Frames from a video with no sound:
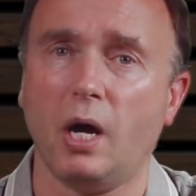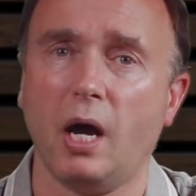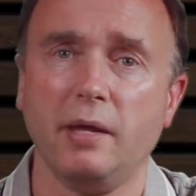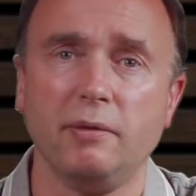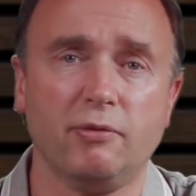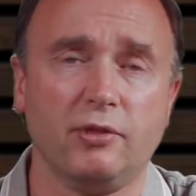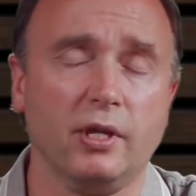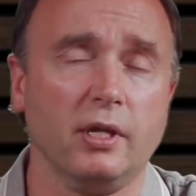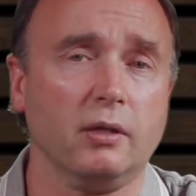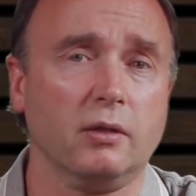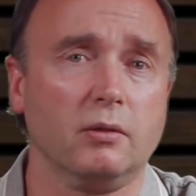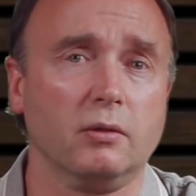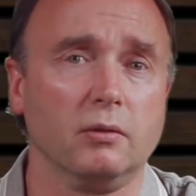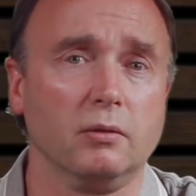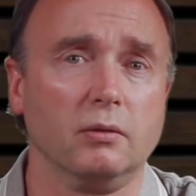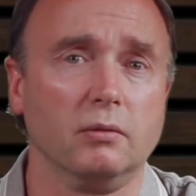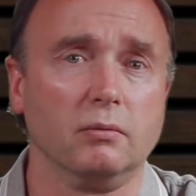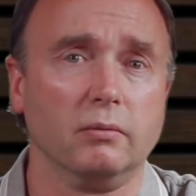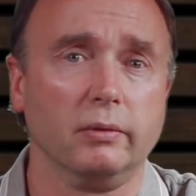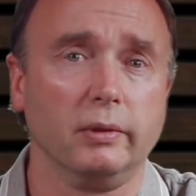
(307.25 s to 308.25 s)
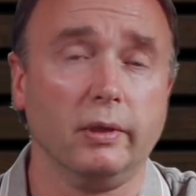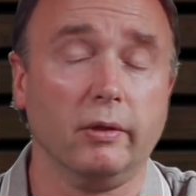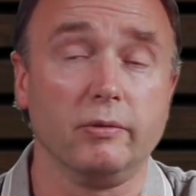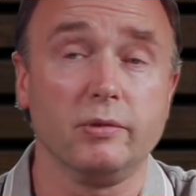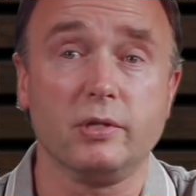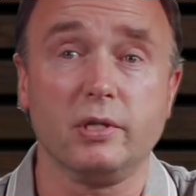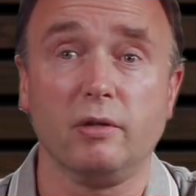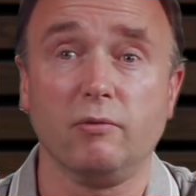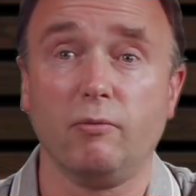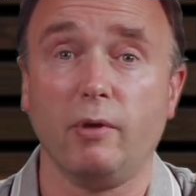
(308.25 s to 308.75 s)
I think, you know,
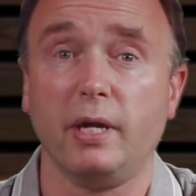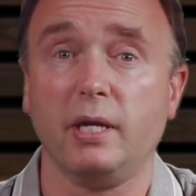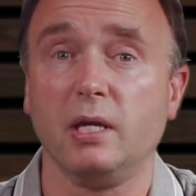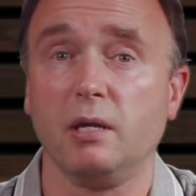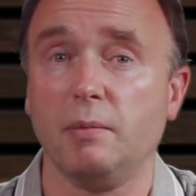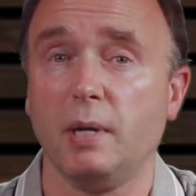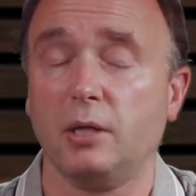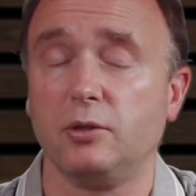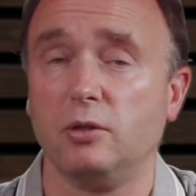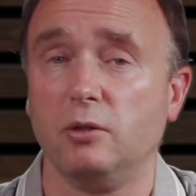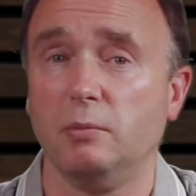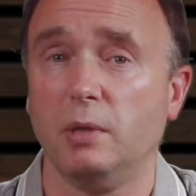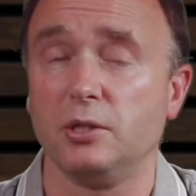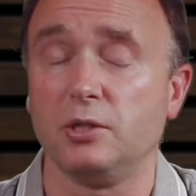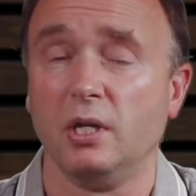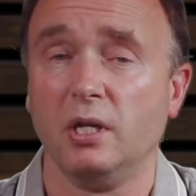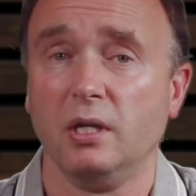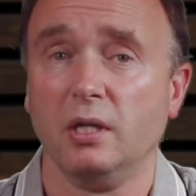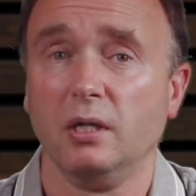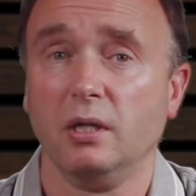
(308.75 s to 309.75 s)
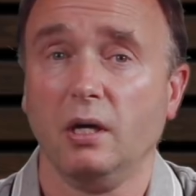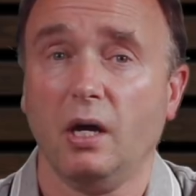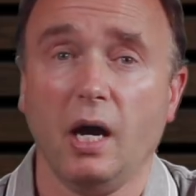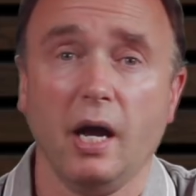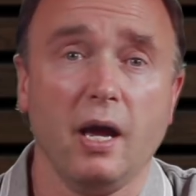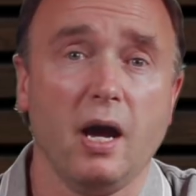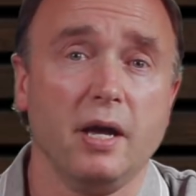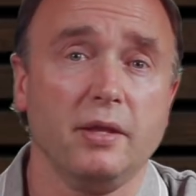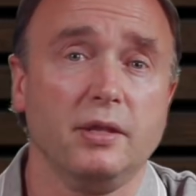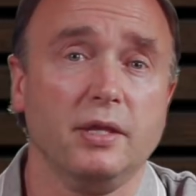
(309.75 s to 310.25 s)
instead of waiting about 2 months,
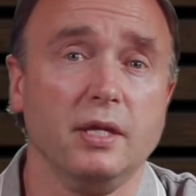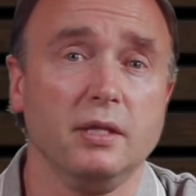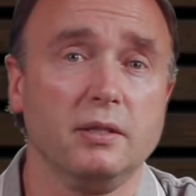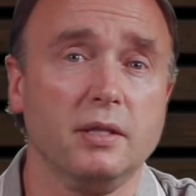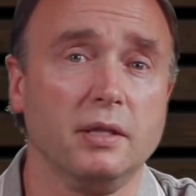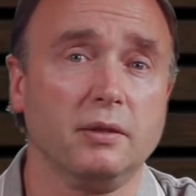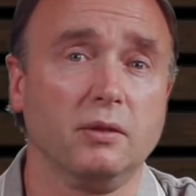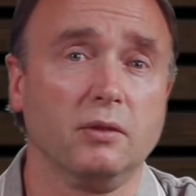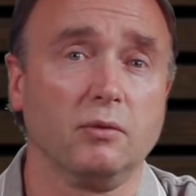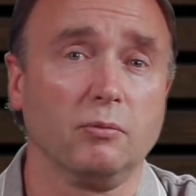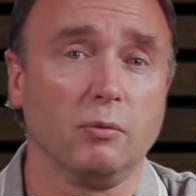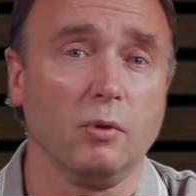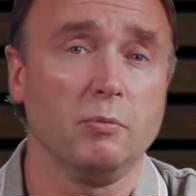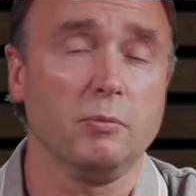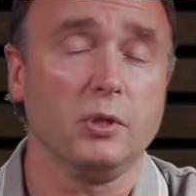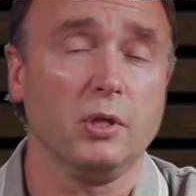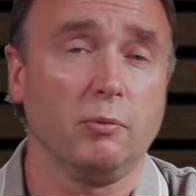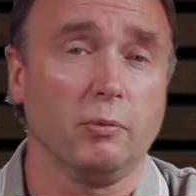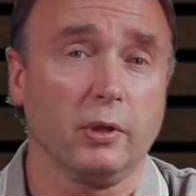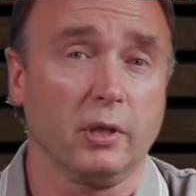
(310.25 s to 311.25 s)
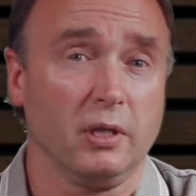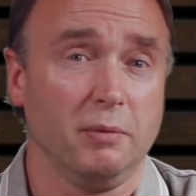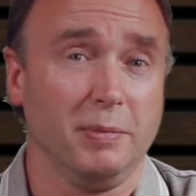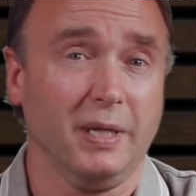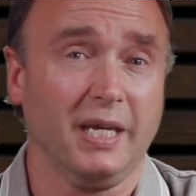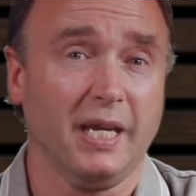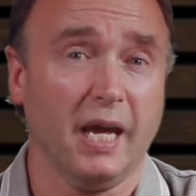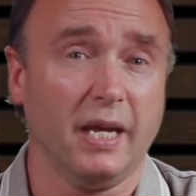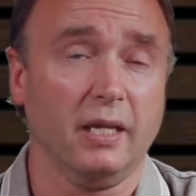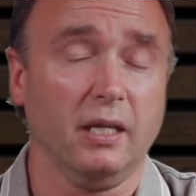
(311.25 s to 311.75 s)
I think that the rumor that we're going to
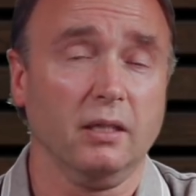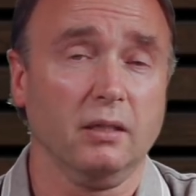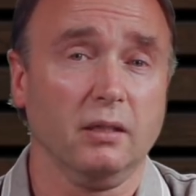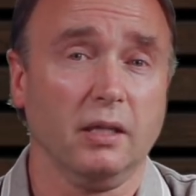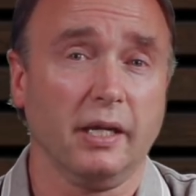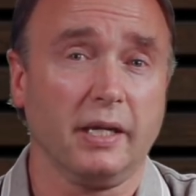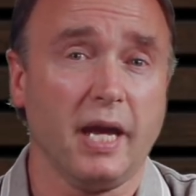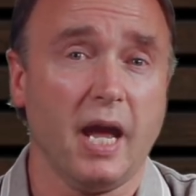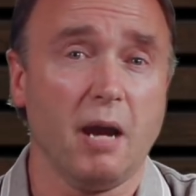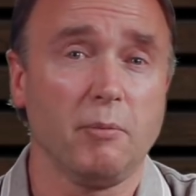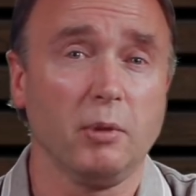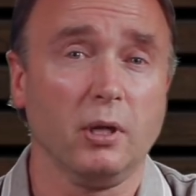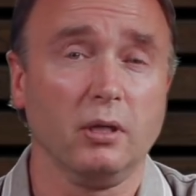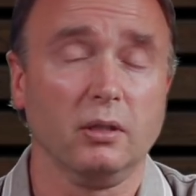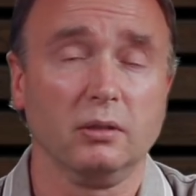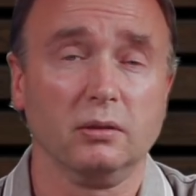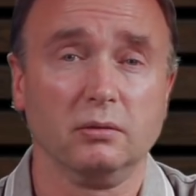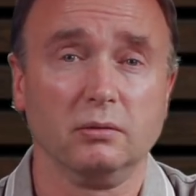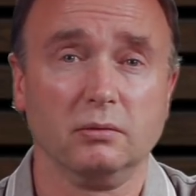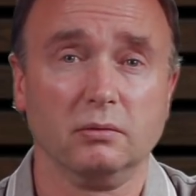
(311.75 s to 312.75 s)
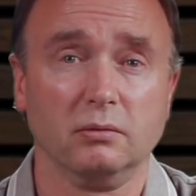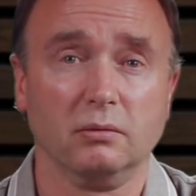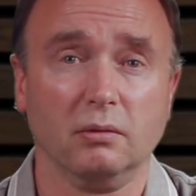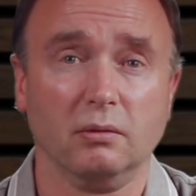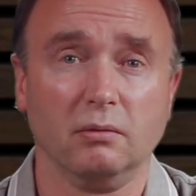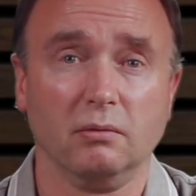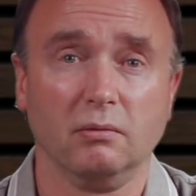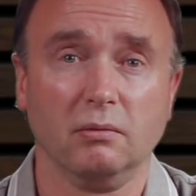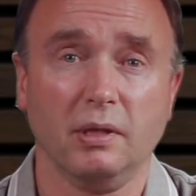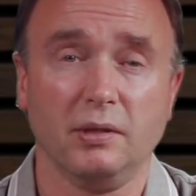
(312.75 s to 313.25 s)
be getting a camera
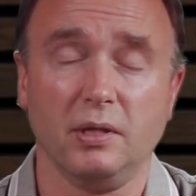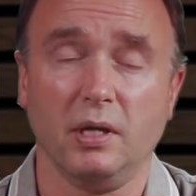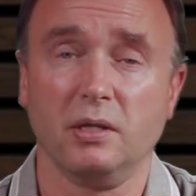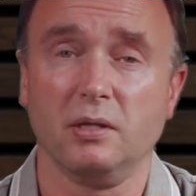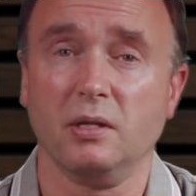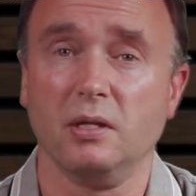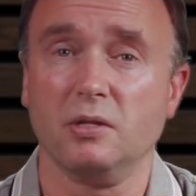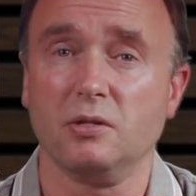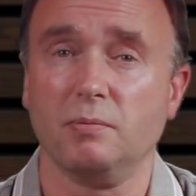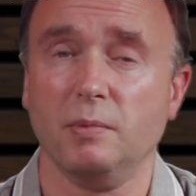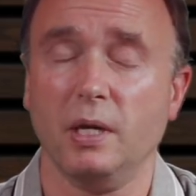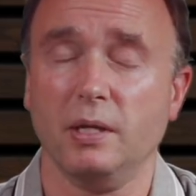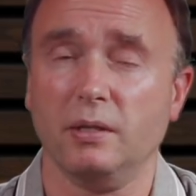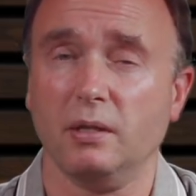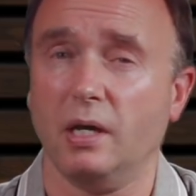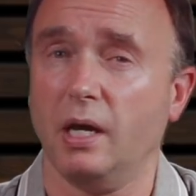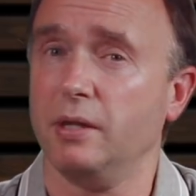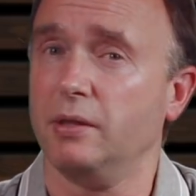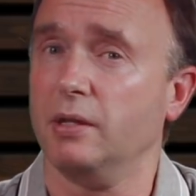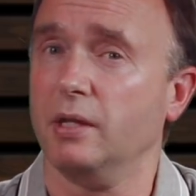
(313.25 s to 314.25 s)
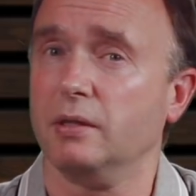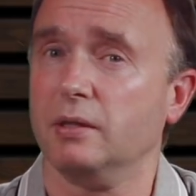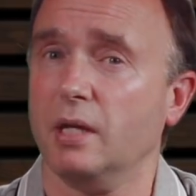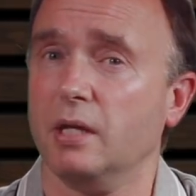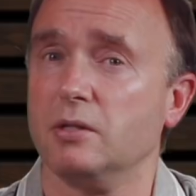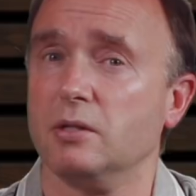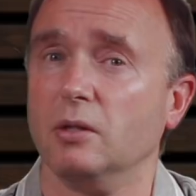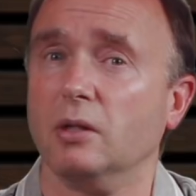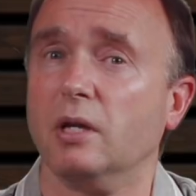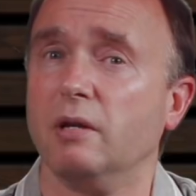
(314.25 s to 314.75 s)
at the end of this month, I think
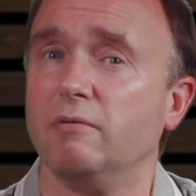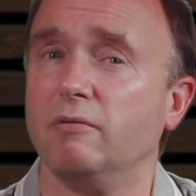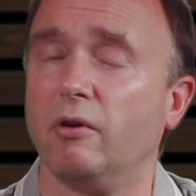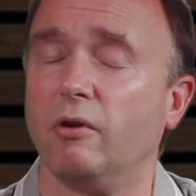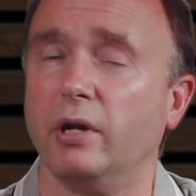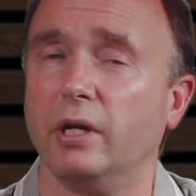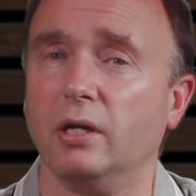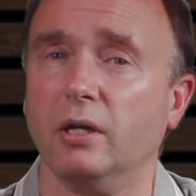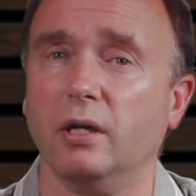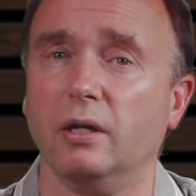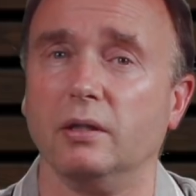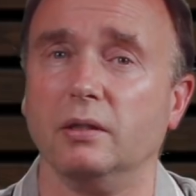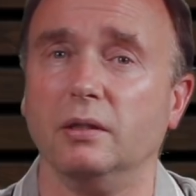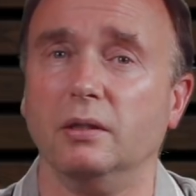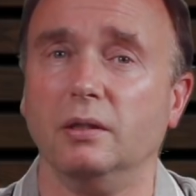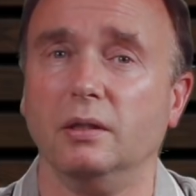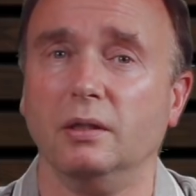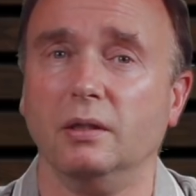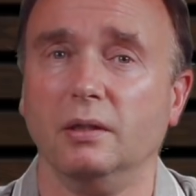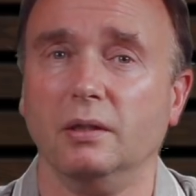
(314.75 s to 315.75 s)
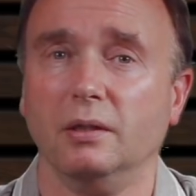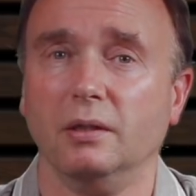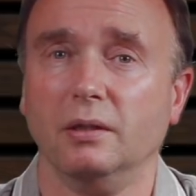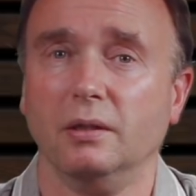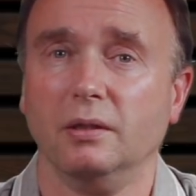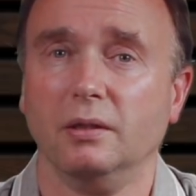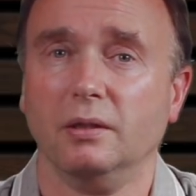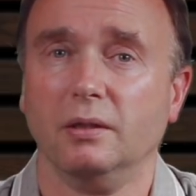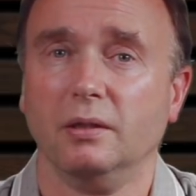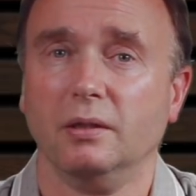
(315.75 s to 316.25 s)
that's looking very good.
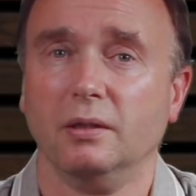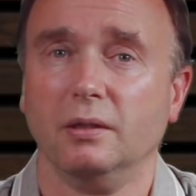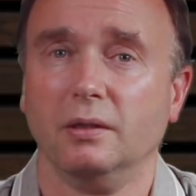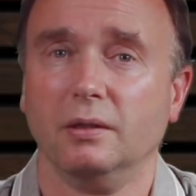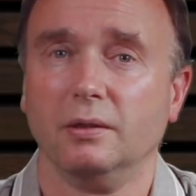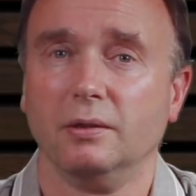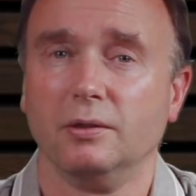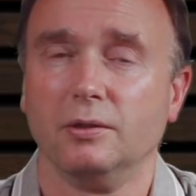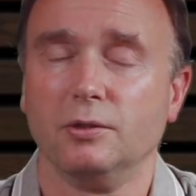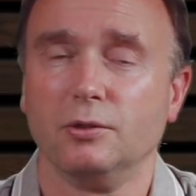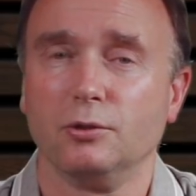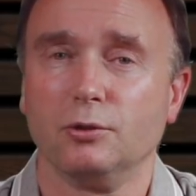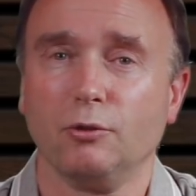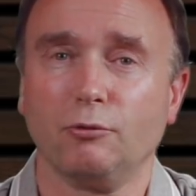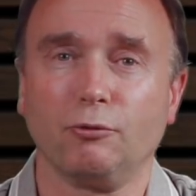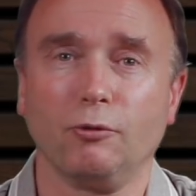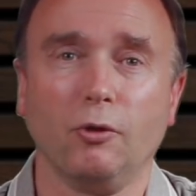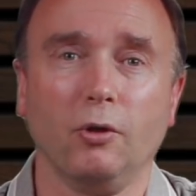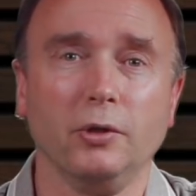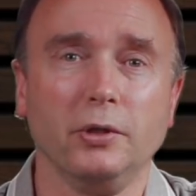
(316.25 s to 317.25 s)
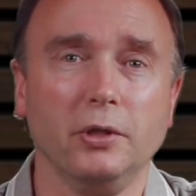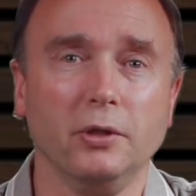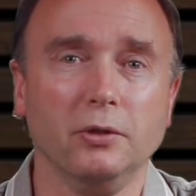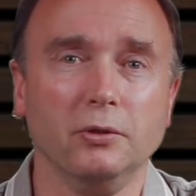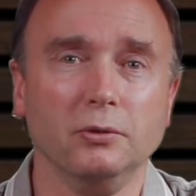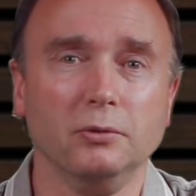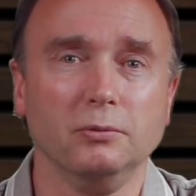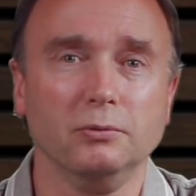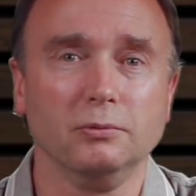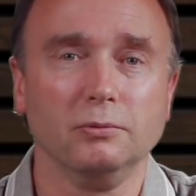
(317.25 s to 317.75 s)
So for all
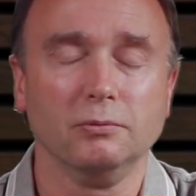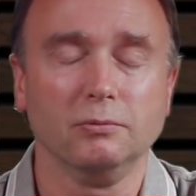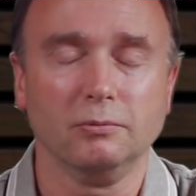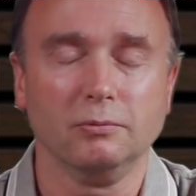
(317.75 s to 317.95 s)
you